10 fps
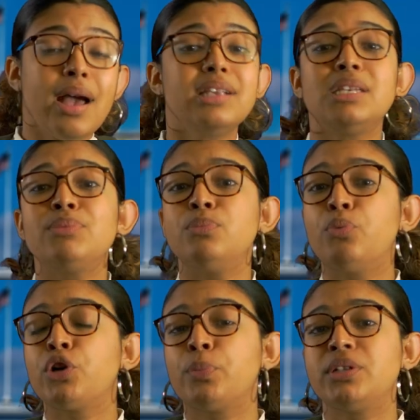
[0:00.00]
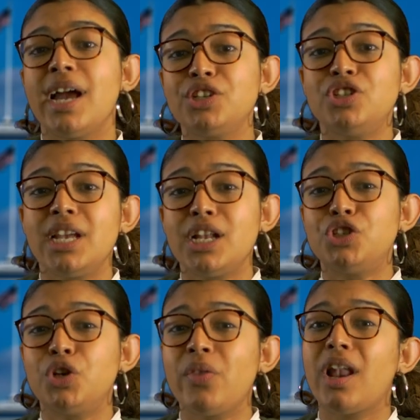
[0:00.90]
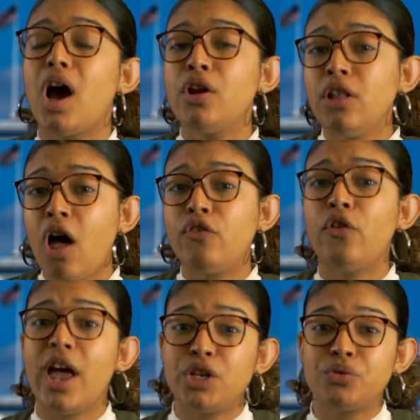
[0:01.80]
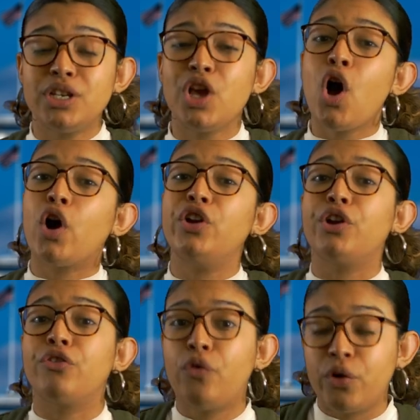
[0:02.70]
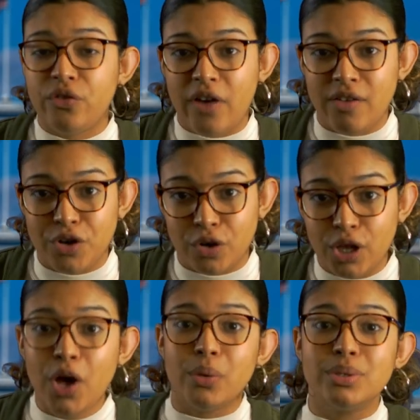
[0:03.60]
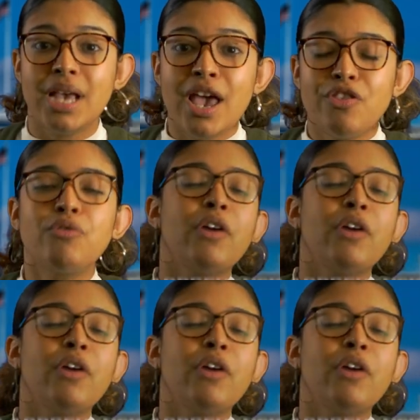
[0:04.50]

Customs and Border Protection data show that unlawful entries are near 45-year lows. They're